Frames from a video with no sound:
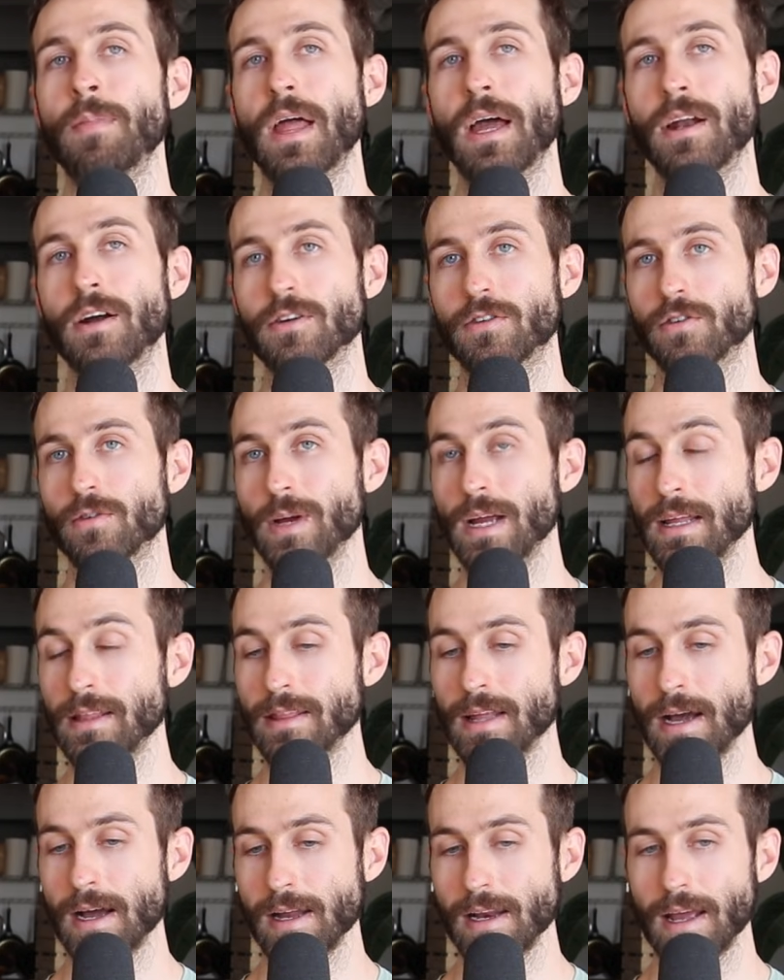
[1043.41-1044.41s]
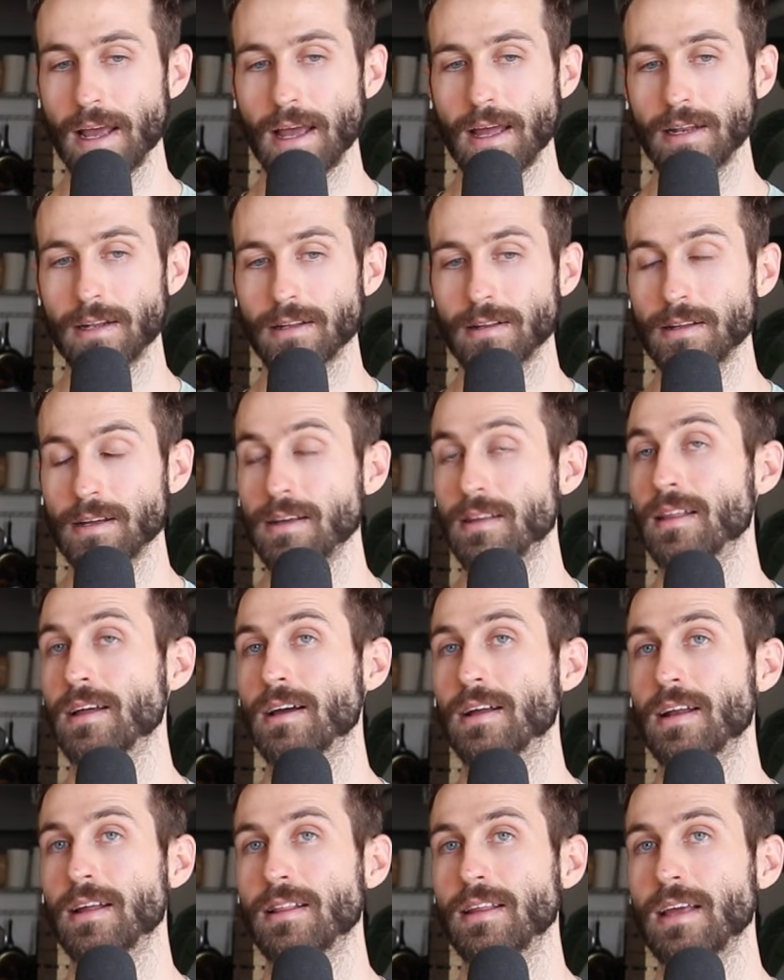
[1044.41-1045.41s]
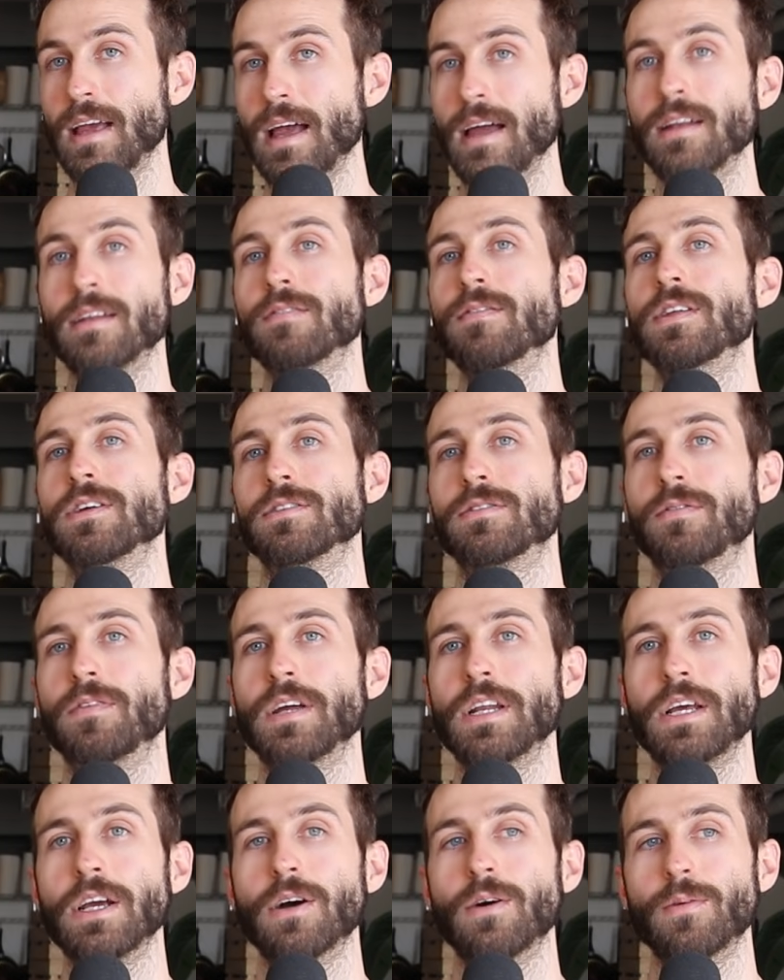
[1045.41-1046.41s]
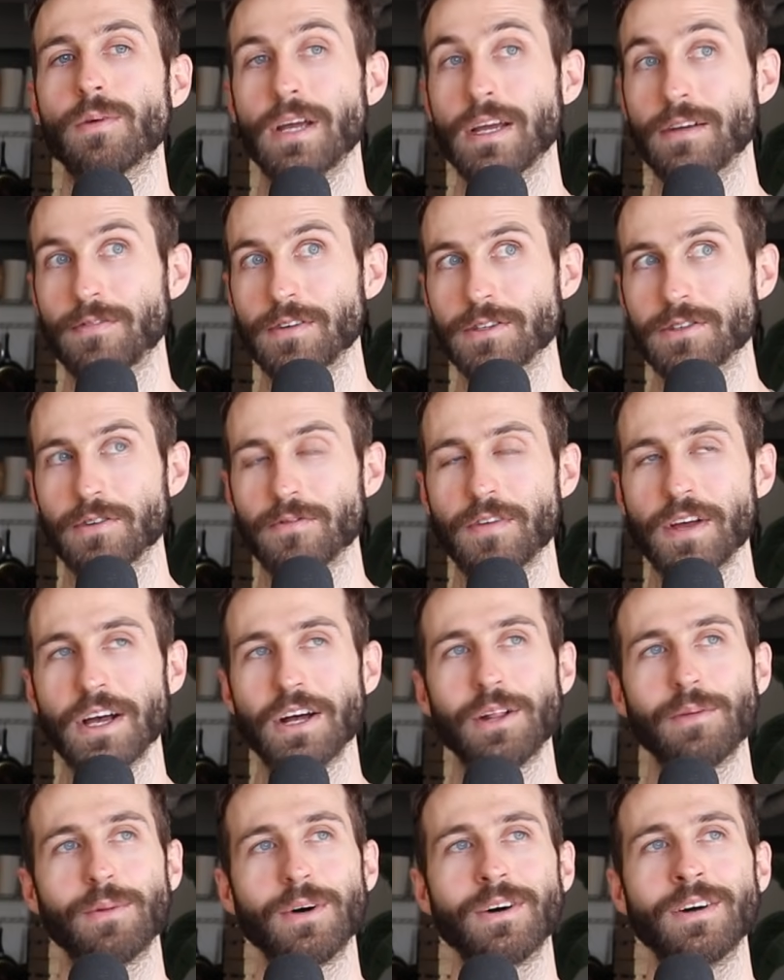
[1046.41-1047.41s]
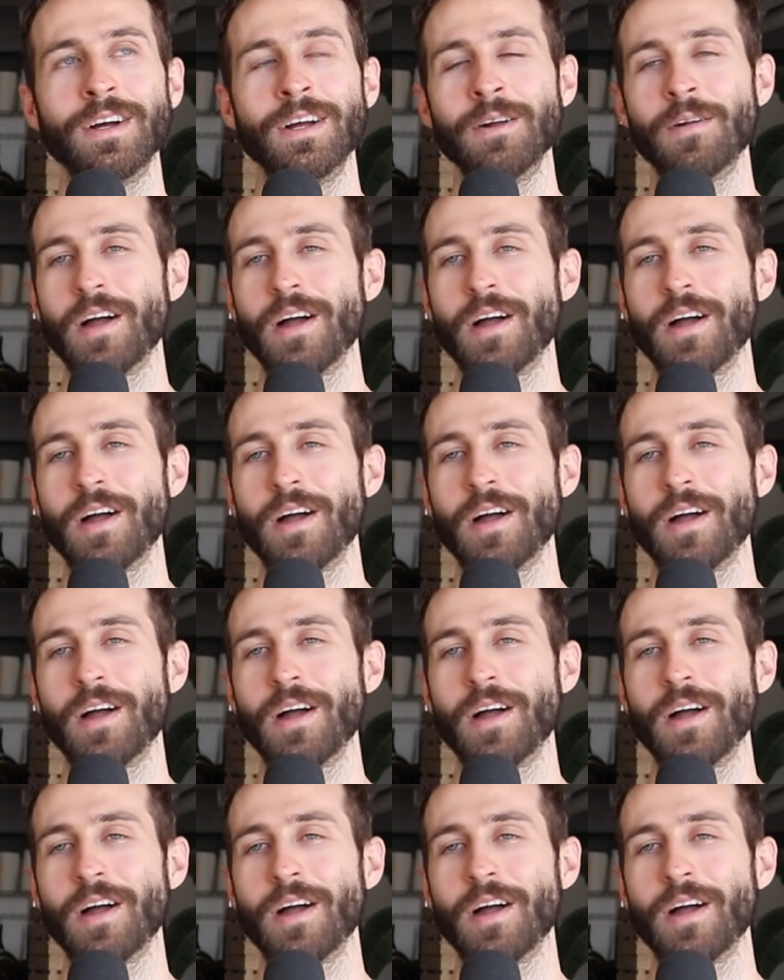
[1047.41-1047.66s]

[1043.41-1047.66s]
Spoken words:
and I'll create that and link that at the end of this video if it's available.